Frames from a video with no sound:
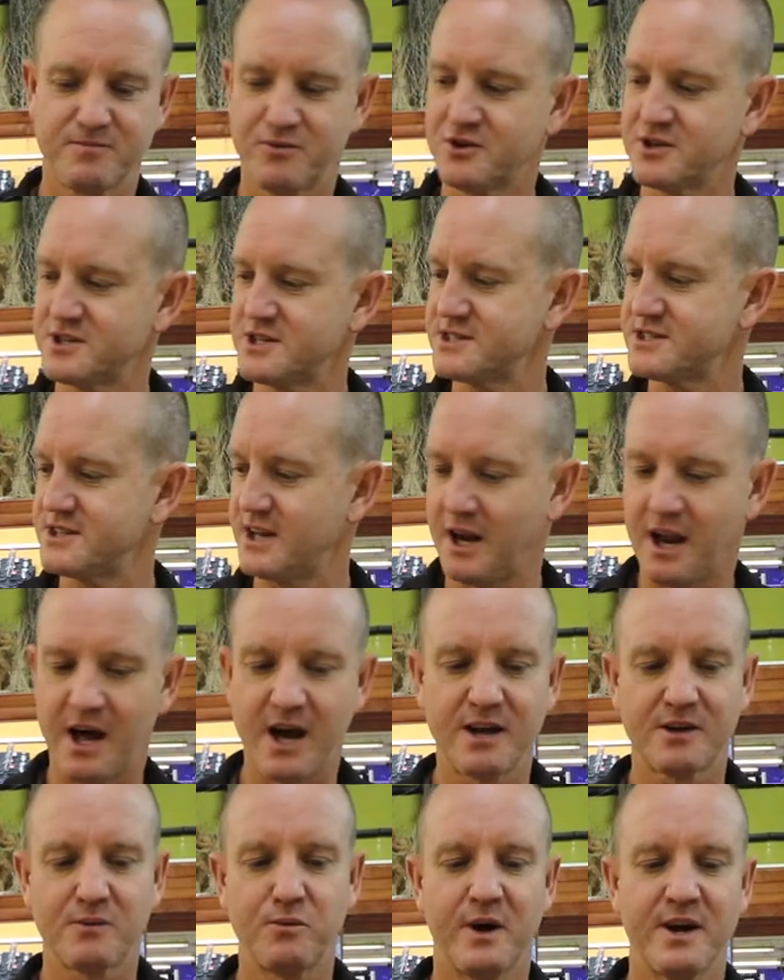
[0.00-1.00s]
because it's a
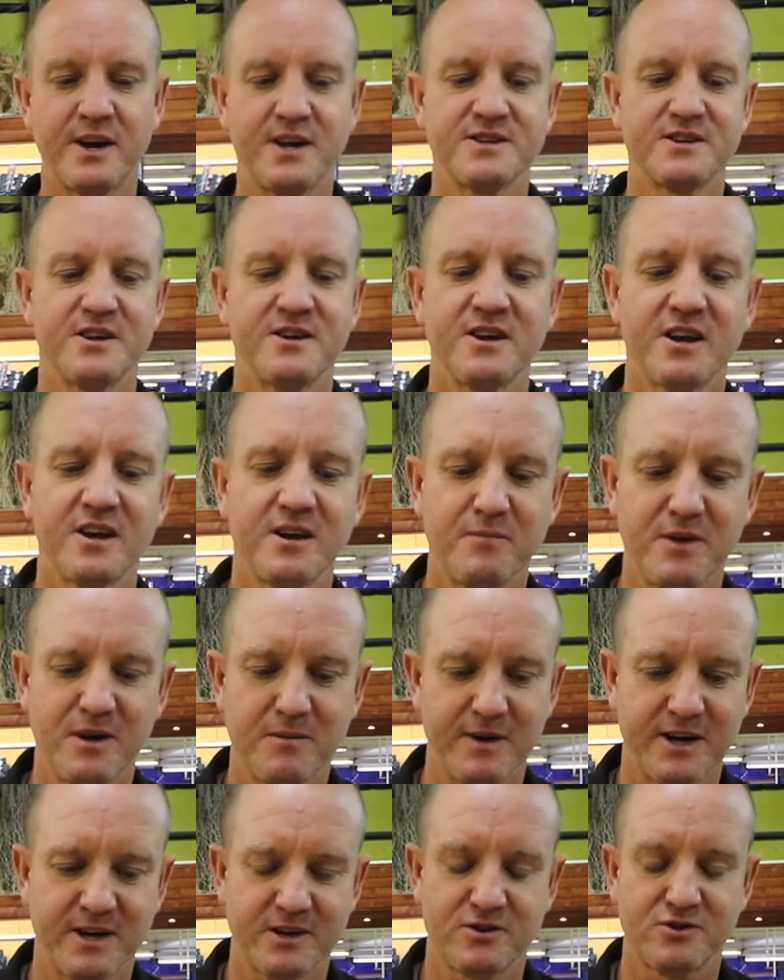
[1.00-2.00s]
light one, is only going to be
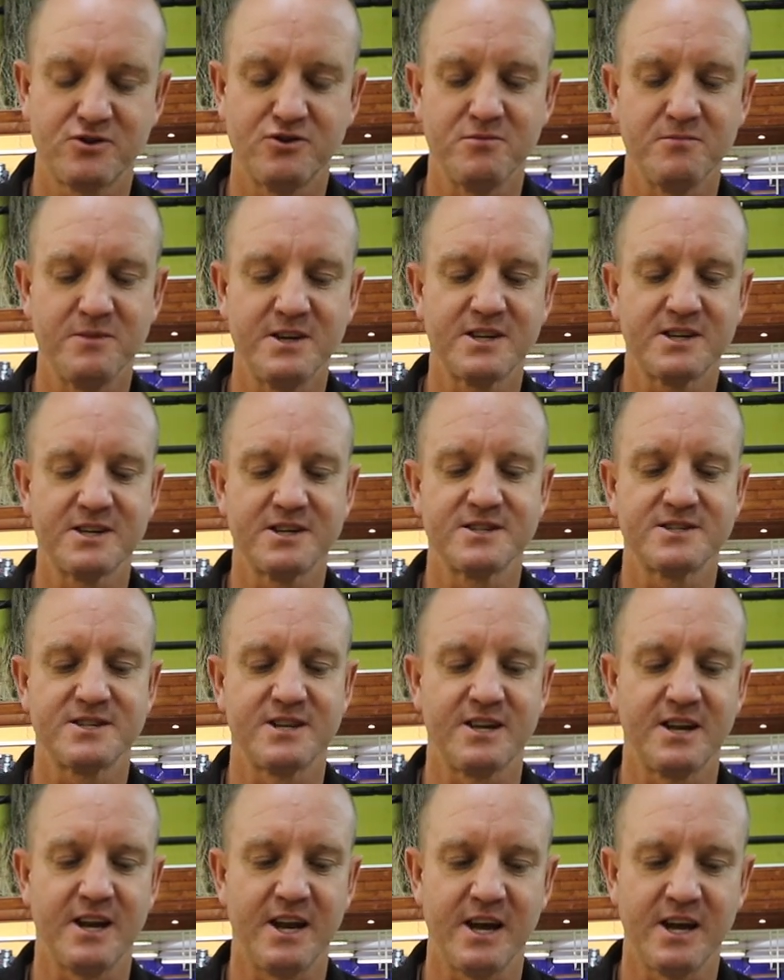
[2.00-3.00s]
about 2 meters
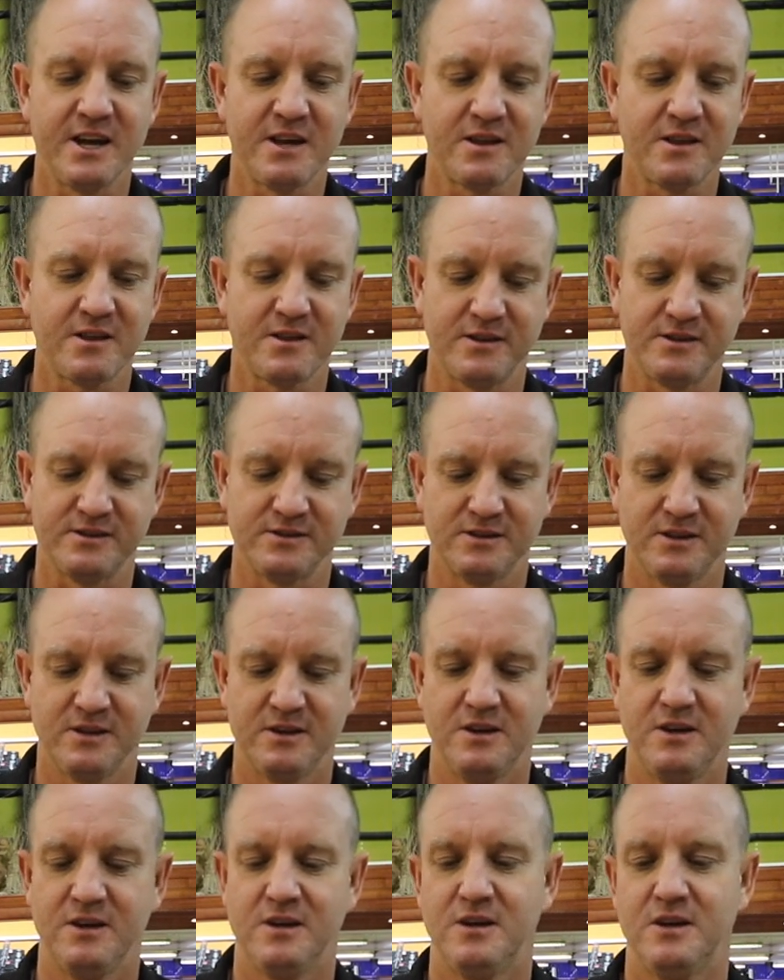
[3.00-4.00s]
in length.
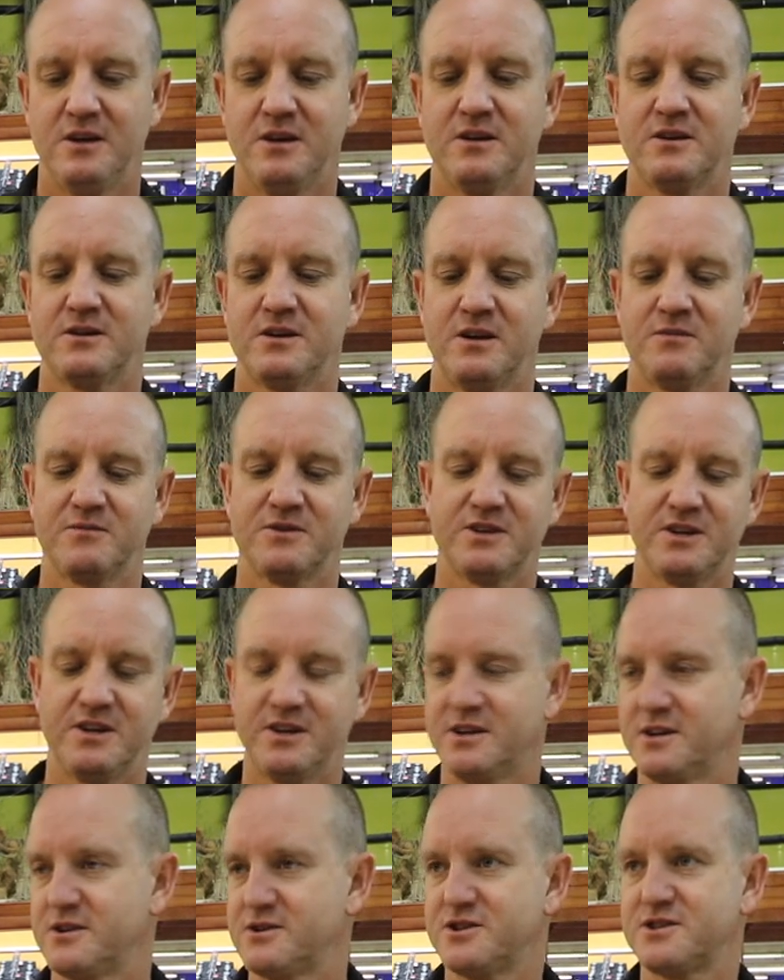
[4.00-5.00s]
So I'm just
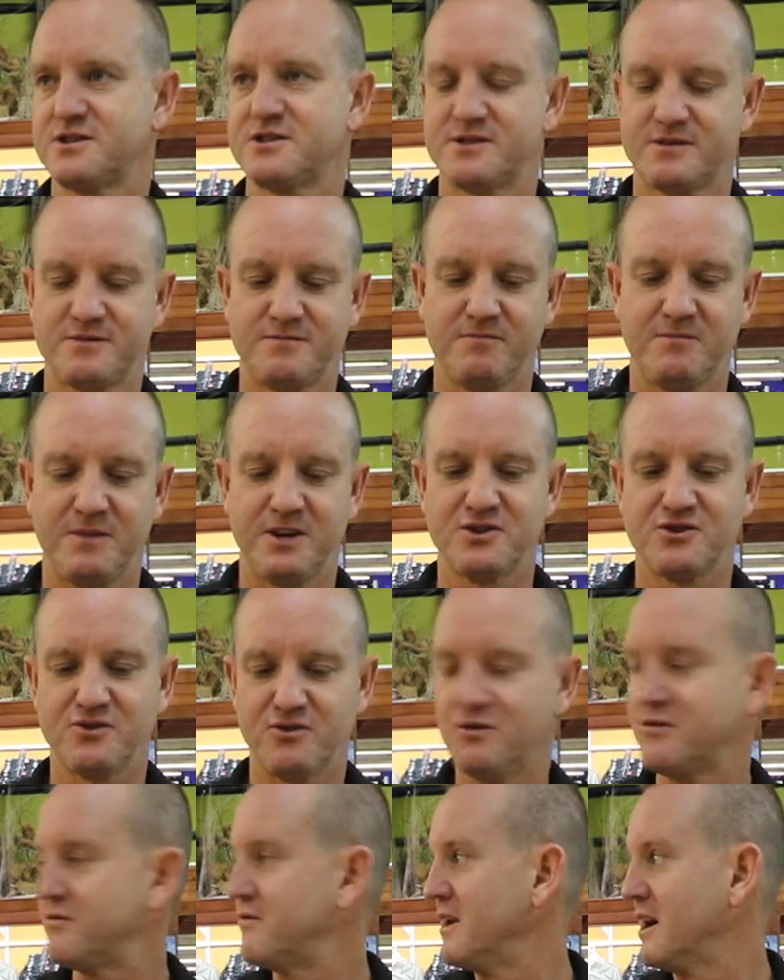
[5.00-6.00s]
going to just measure
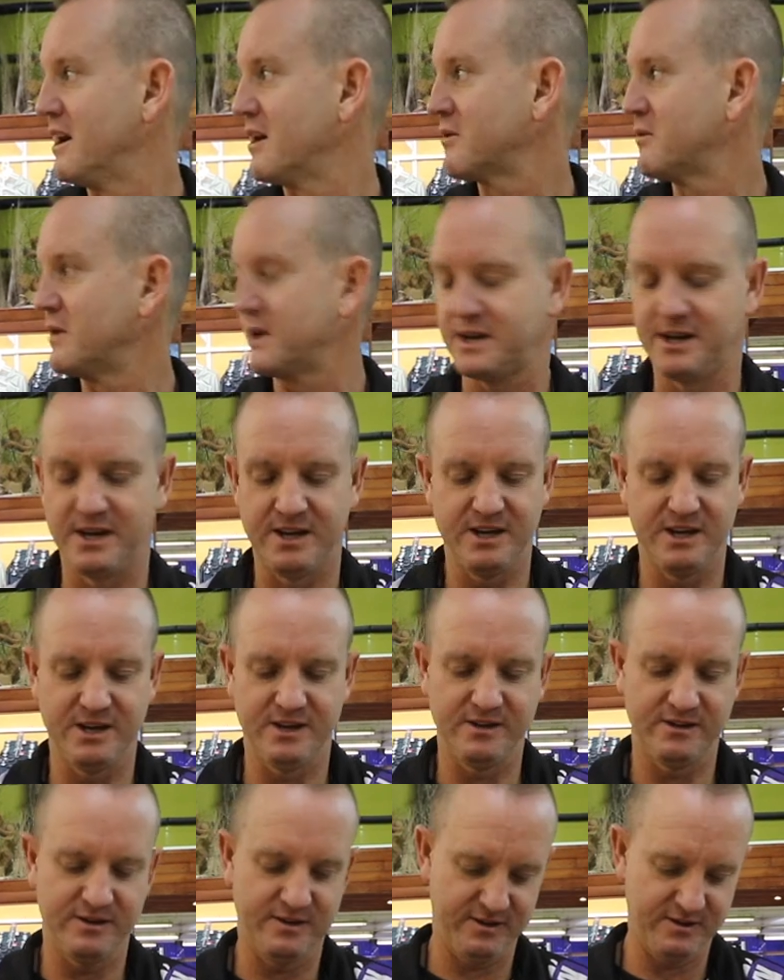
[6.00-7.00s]
off now quickly
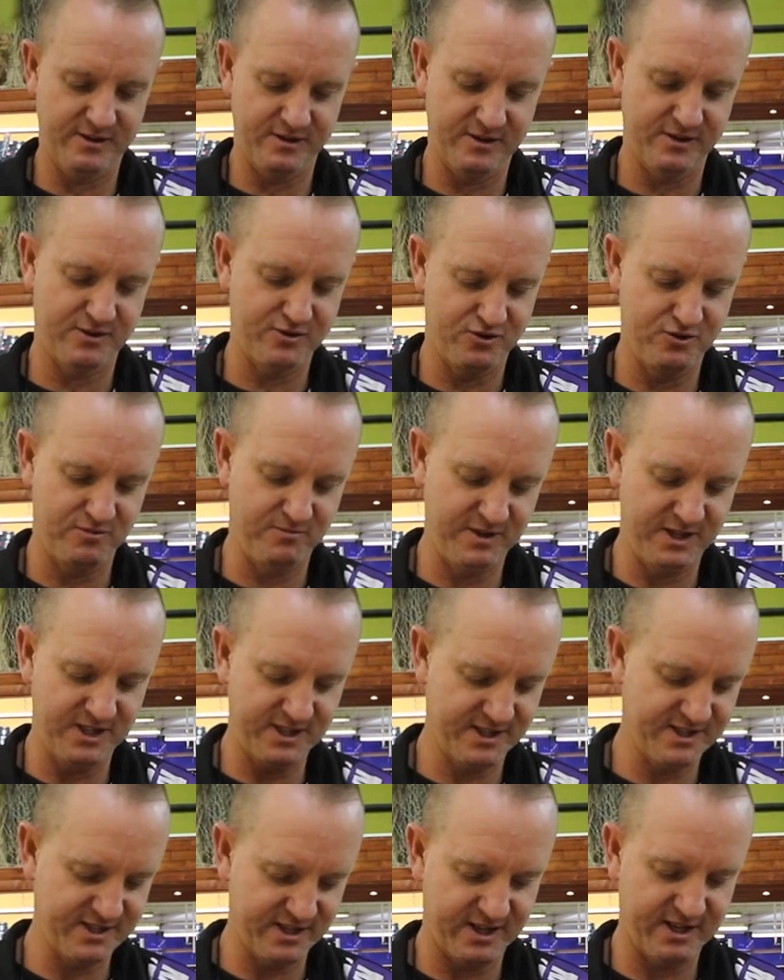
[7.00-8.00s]
the 2
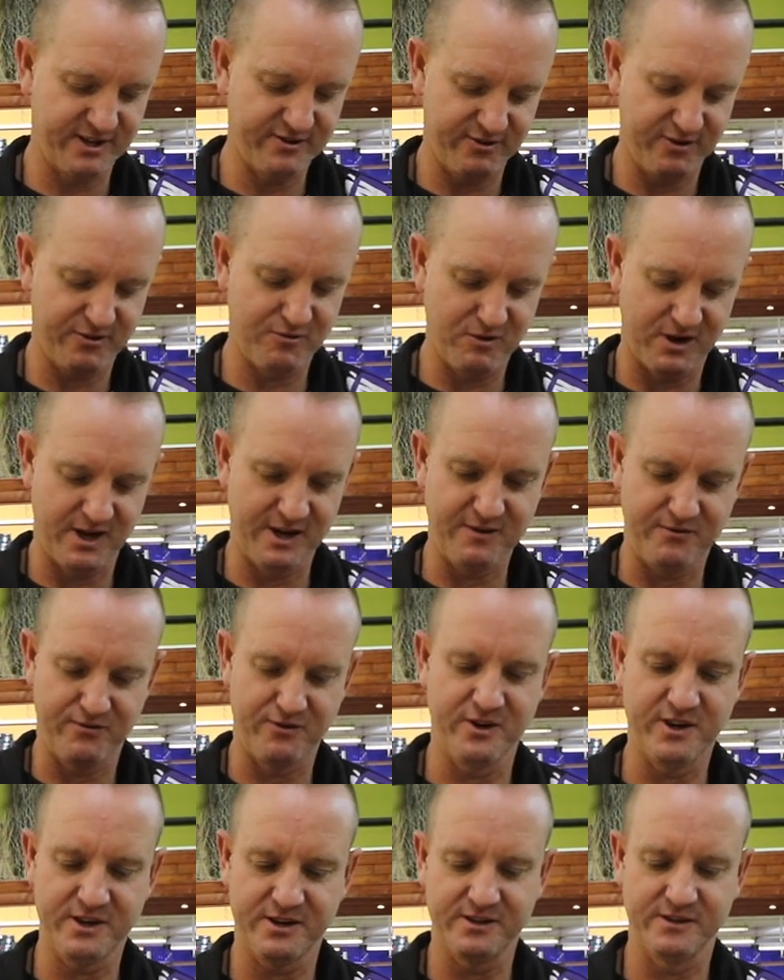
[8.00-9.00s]
meters that I require
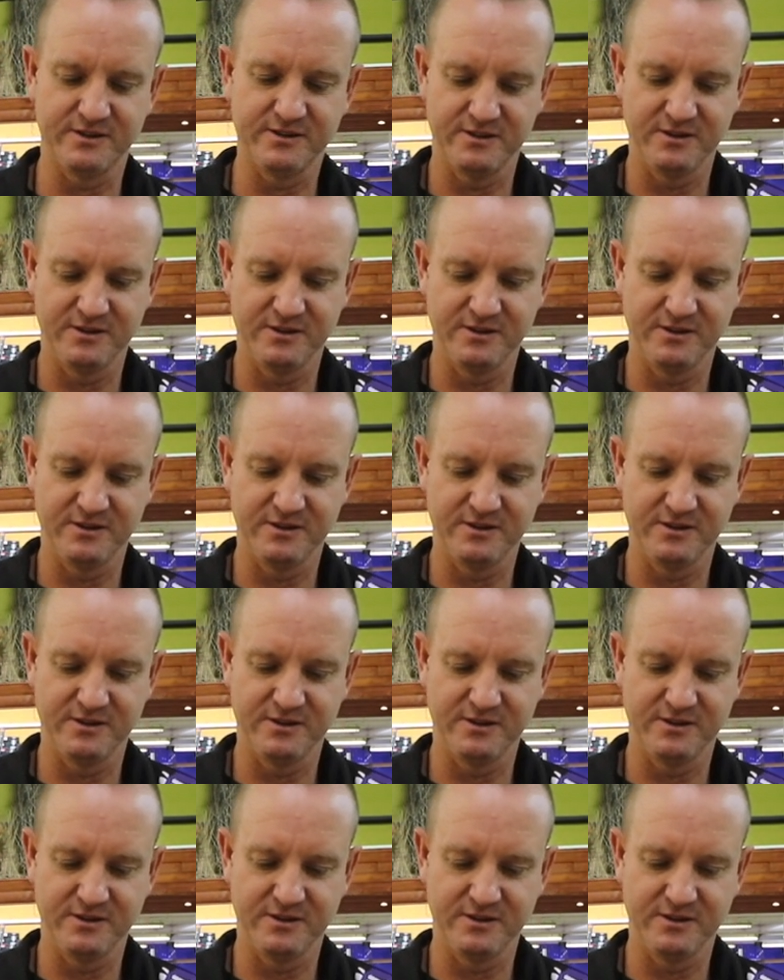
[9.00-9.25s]
for it.